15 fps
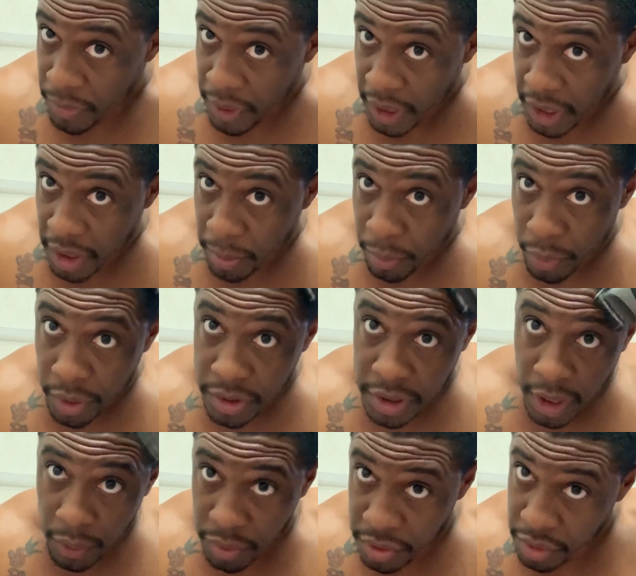in the brush I
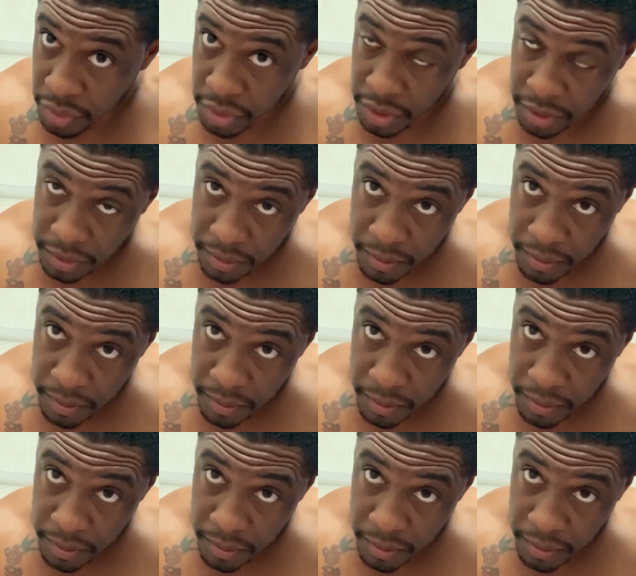was using.